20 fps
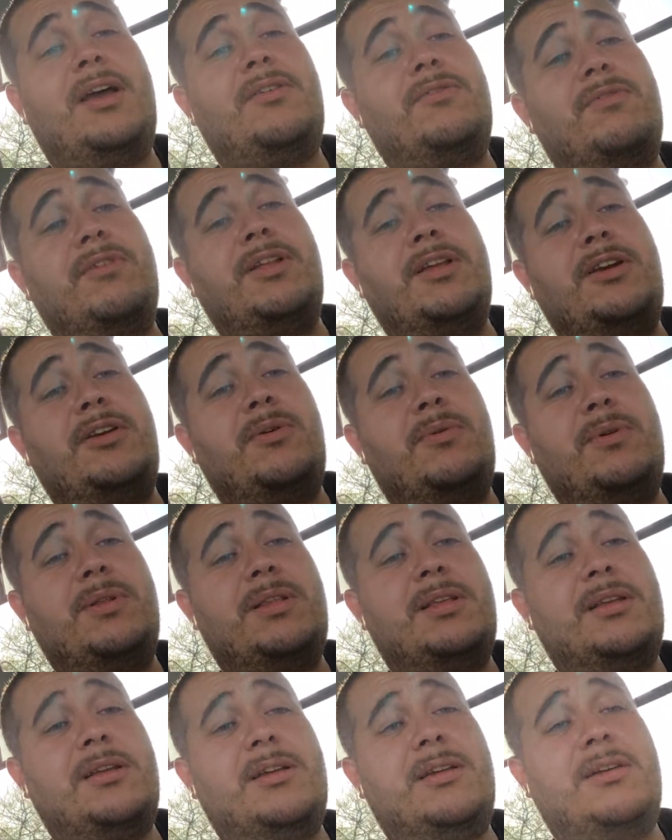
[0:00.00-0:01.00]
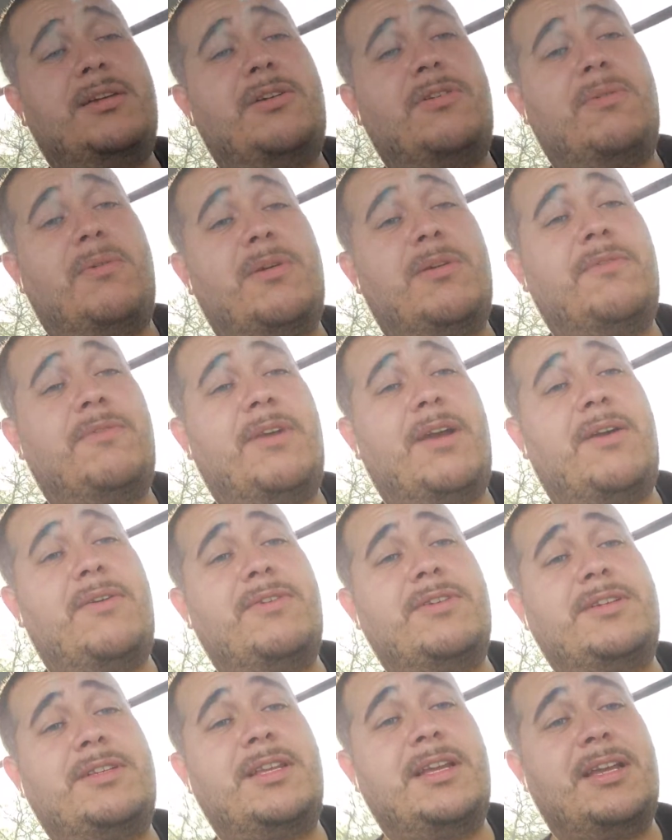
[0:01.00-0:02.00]
I don't really know what the
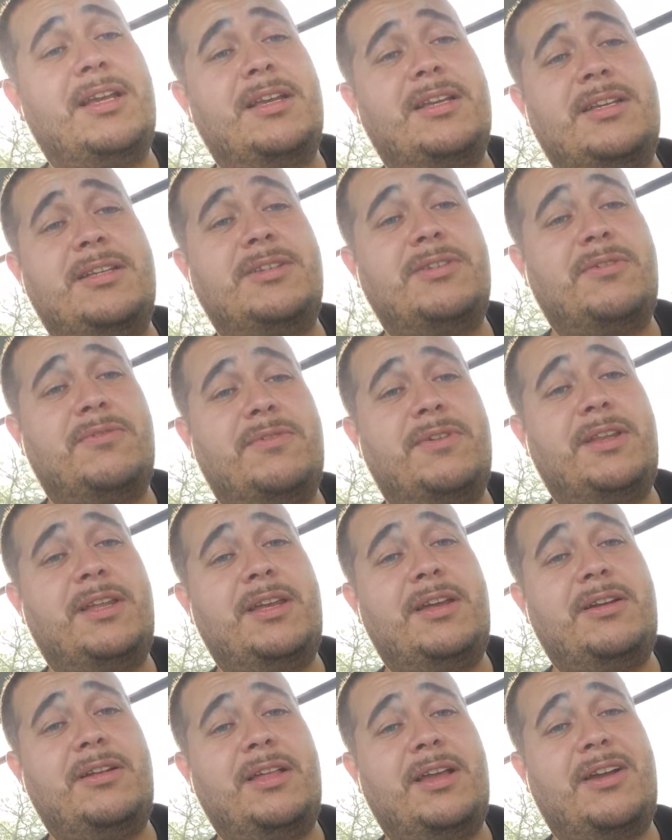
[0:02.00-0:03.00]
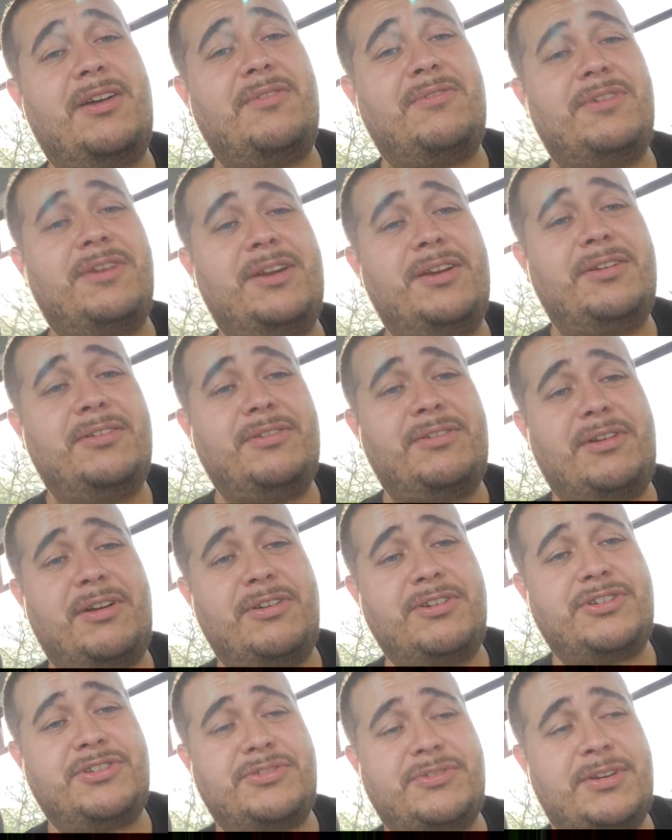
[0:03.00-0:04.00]
coronavirus thing is over there. Like over here, they're
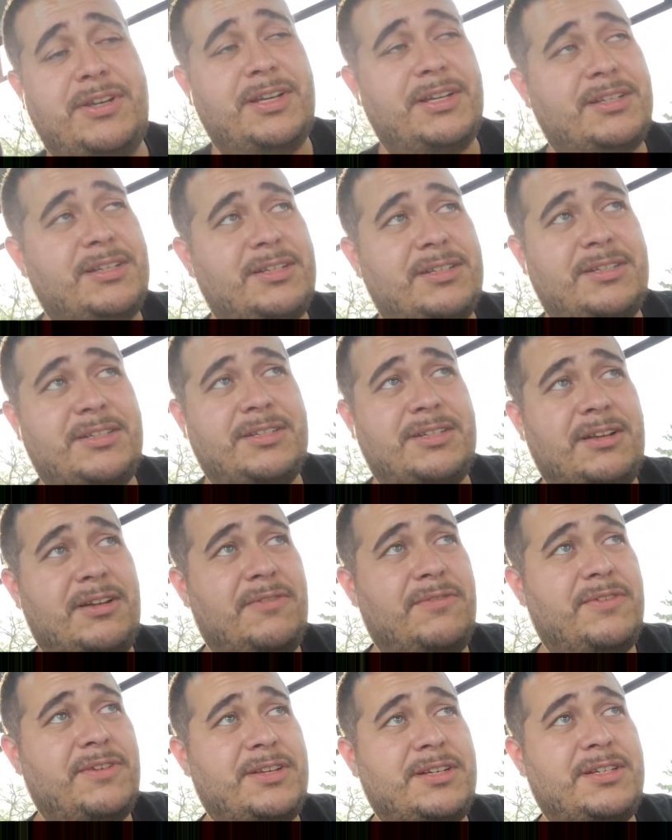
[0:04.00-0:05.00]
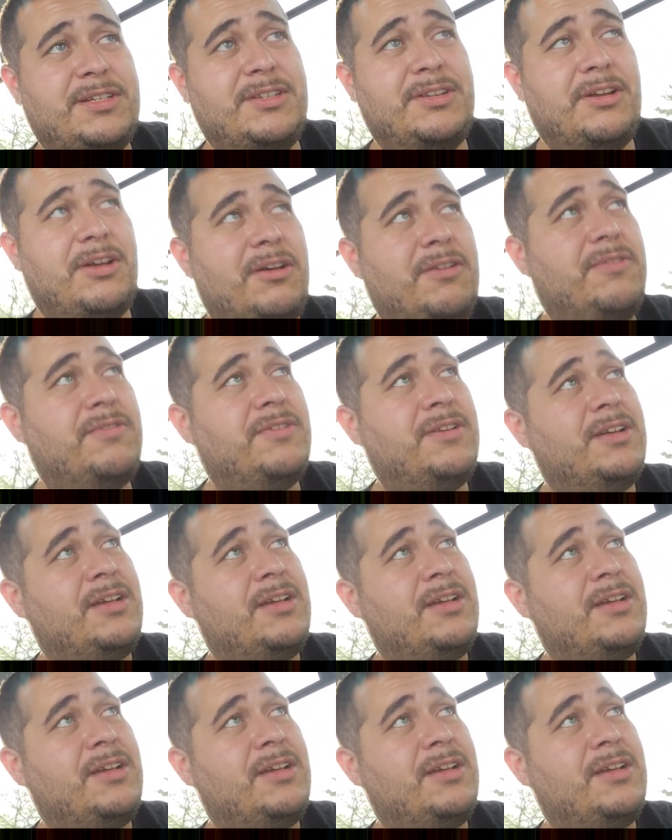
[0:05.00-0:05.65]
all strict and stuff, and it's tough.